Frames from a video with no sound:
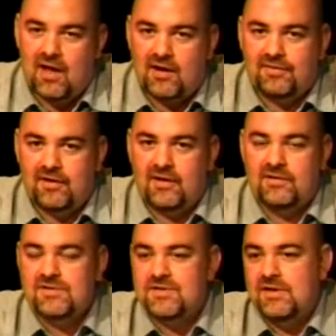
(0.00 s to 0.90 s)
of
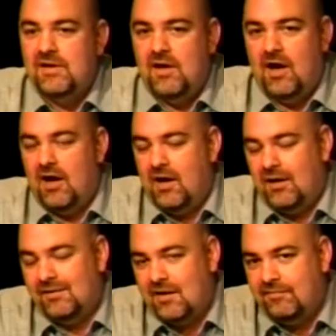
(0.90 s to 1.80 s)
things,
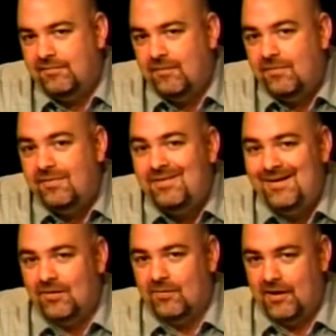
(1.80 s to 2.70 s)
a lot of
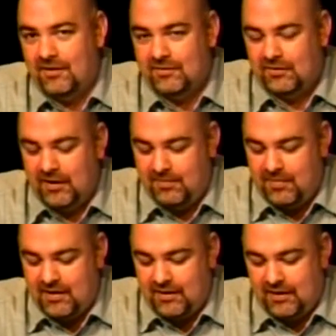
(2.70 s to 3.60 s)
theoretical, and
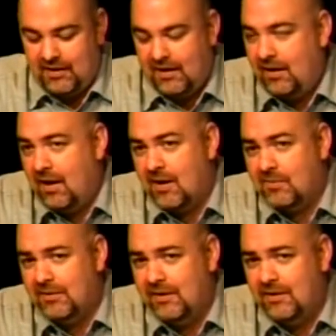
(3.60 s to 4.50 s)
I
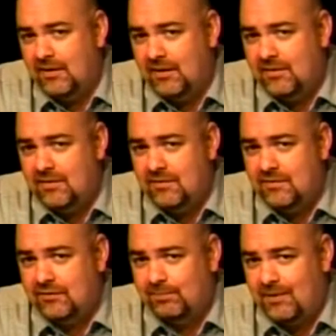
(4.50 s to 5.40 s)
really
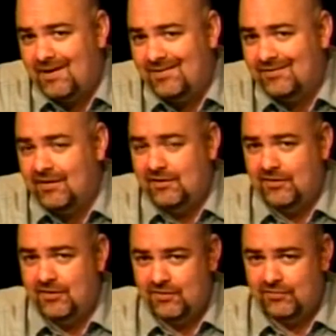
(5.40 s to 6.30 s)
despise kind
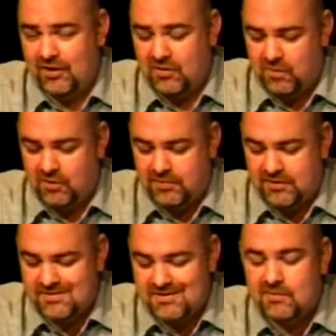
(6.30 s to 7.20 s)
of the use of that word,
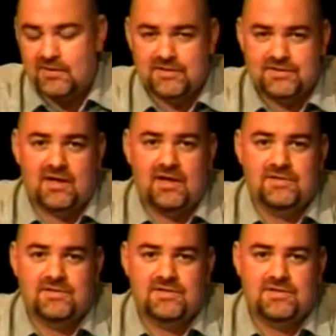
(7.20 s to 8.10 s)
because theory in
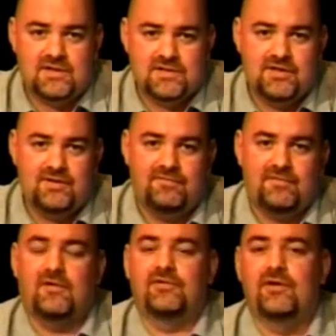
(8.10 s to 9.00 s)
science is the
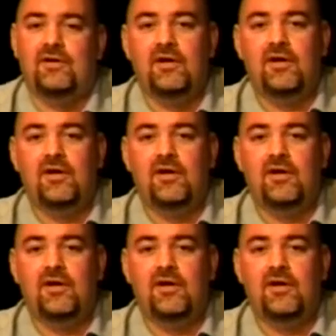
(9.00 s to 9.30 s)
vaulted